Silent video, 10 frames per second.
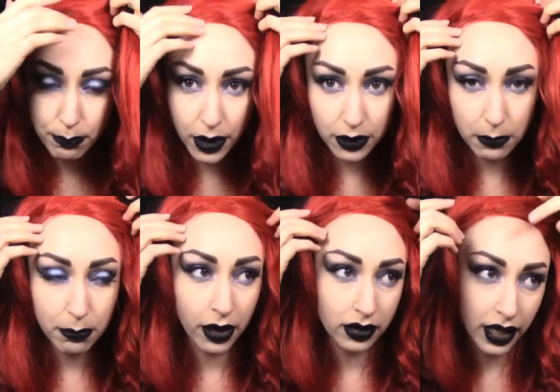other
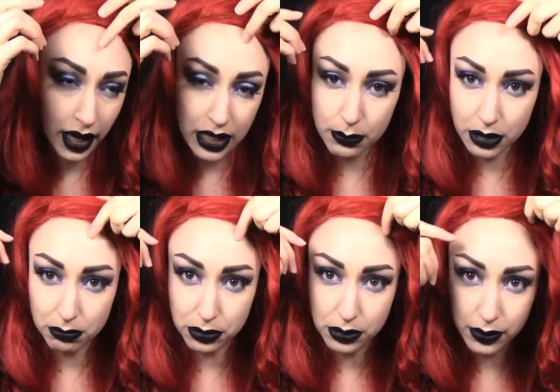part like I did with the
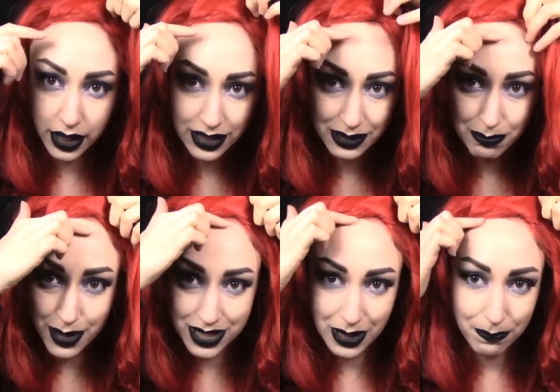blue one. I didn't
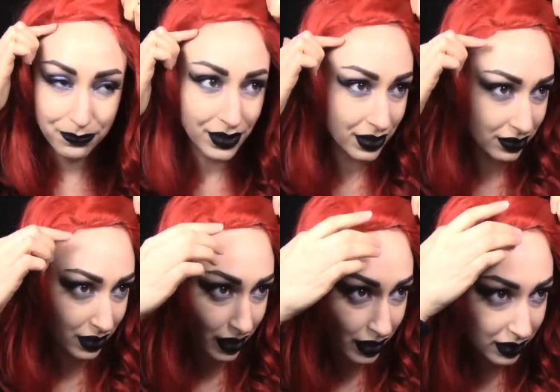mess up the,
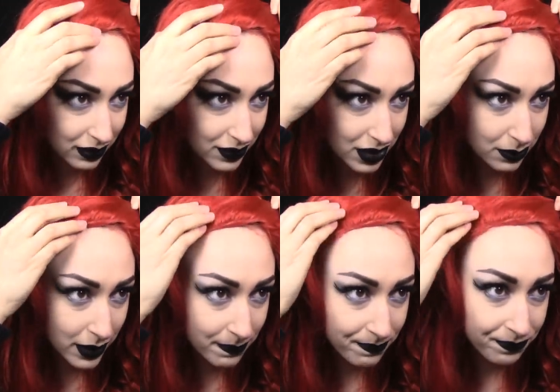the cutting of this
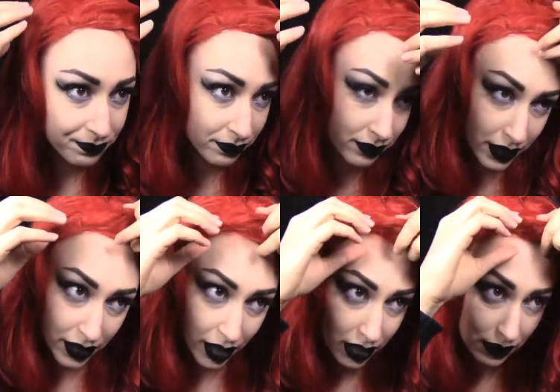one. Like,
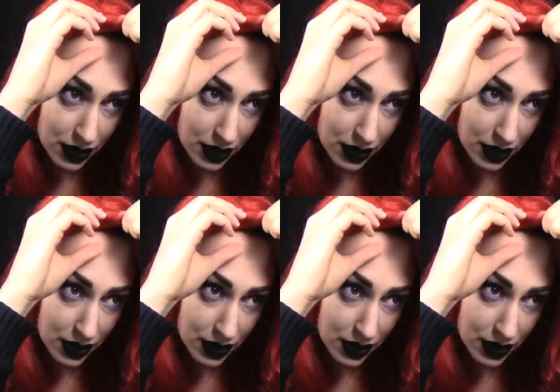the cutting of